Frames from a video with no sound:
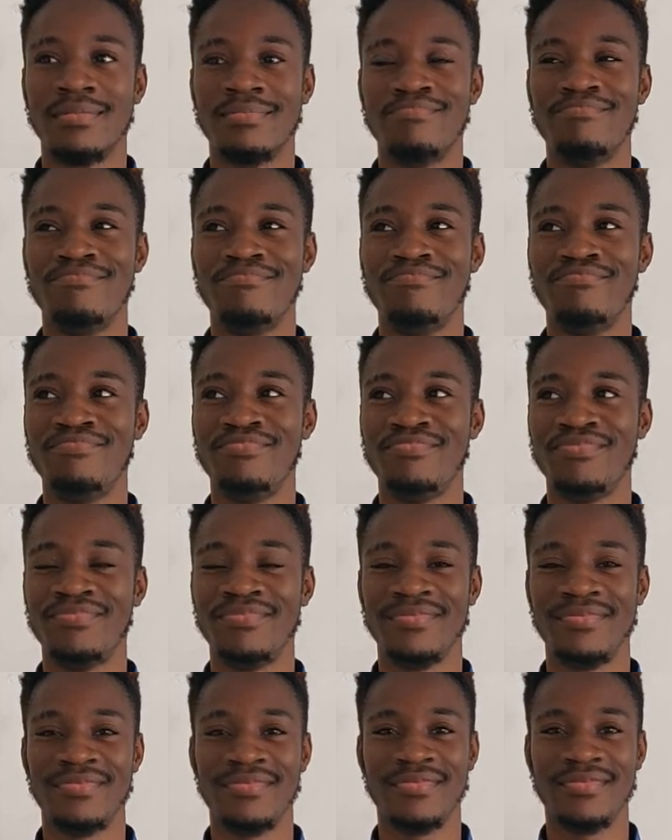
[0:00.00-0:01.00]

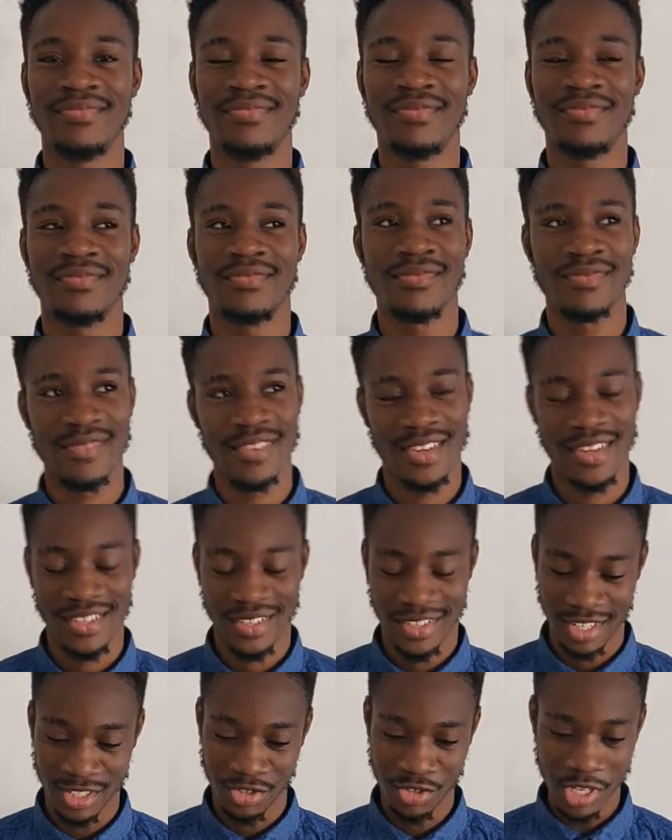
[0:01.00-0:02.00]
Mm,
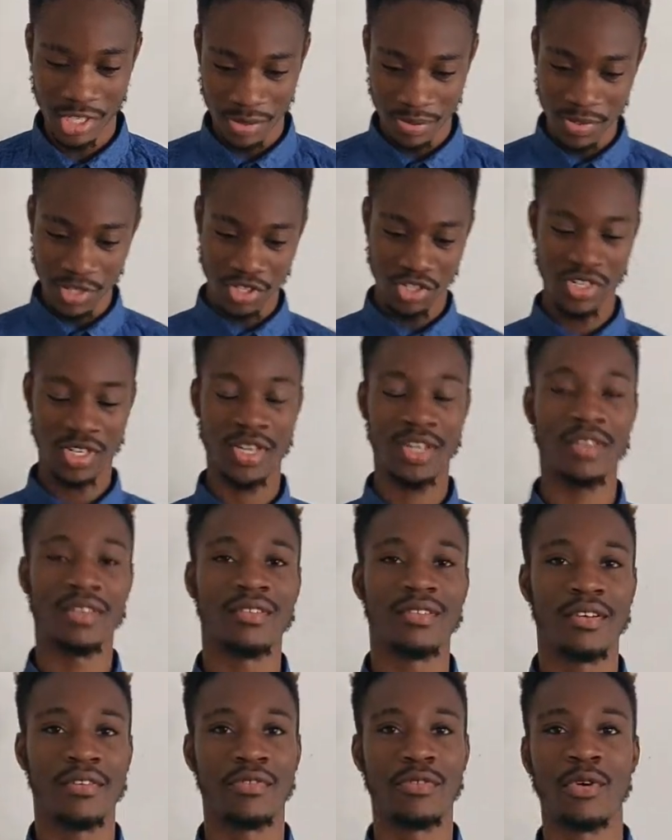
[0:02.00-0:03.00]
the
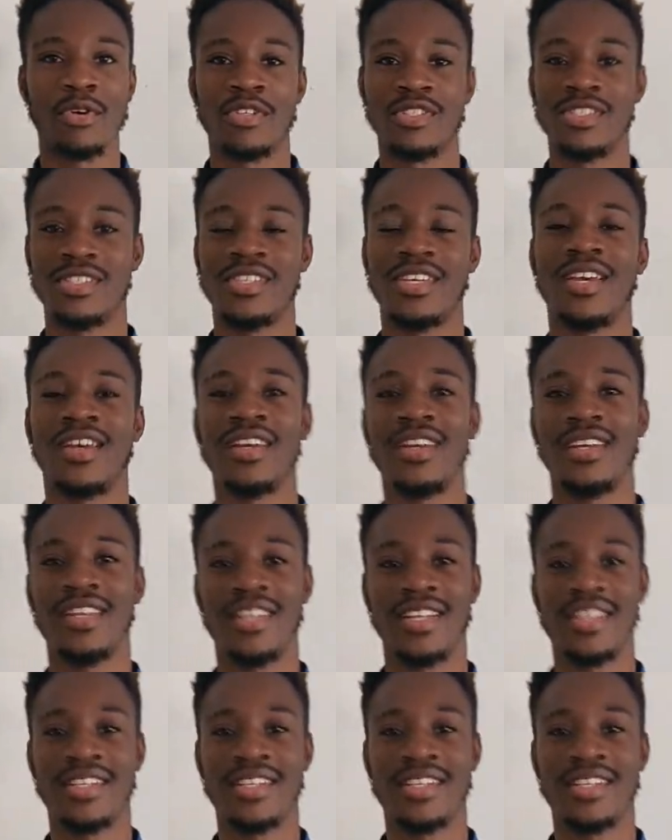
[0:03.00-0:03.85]
transmission, of course, yeah.